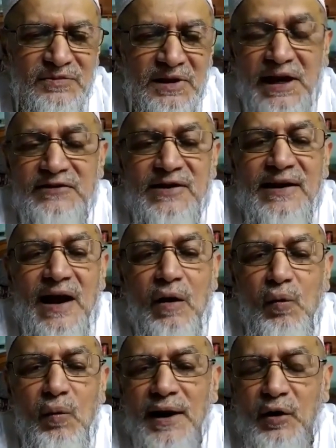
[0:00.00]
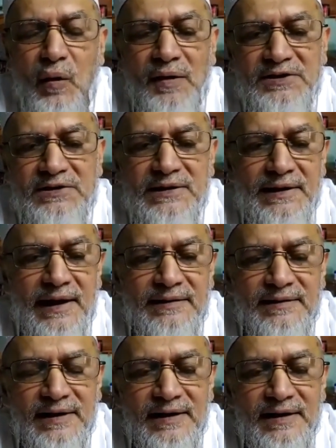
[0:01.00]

Each and every continent,